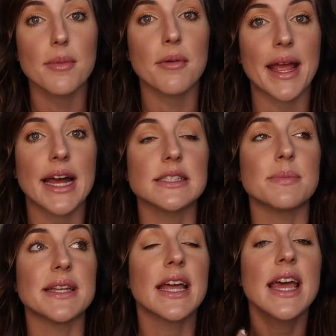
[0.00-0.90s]
but my
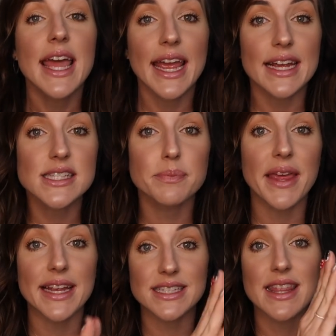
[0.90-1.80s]
husband
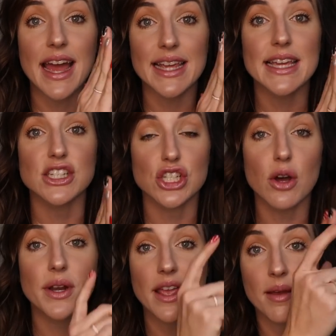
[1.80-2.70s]
explained that he
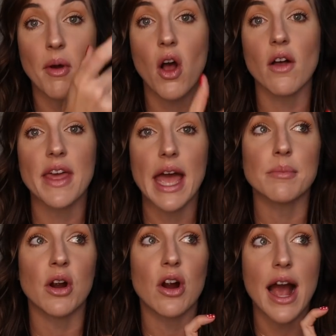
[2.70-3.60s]
showed him on the
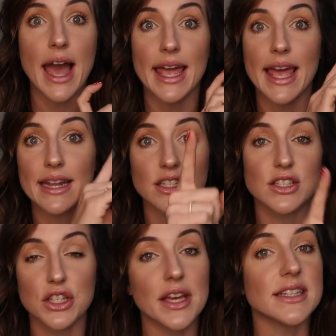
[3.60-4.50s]
MRI and
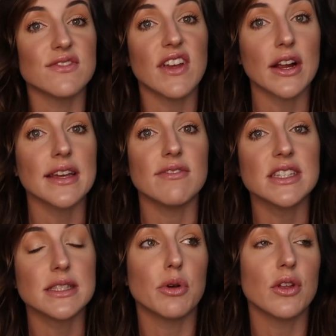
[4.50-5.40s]
it's very
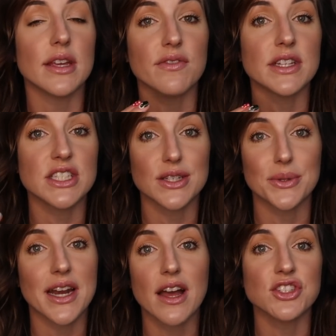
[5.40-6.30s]
visible even to
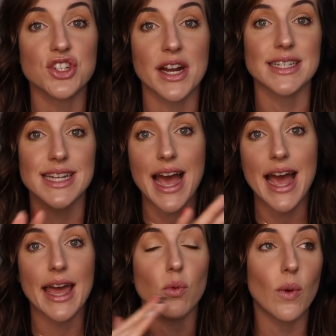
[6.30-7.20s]
an untrained
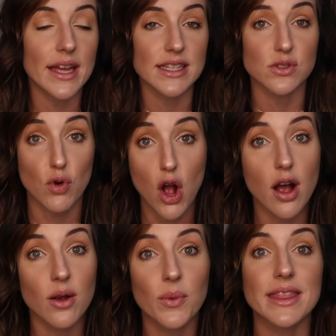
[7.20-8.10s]
eye what is
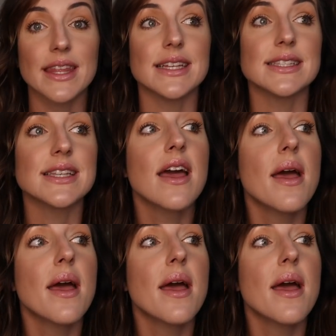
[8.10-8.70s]
wrong with his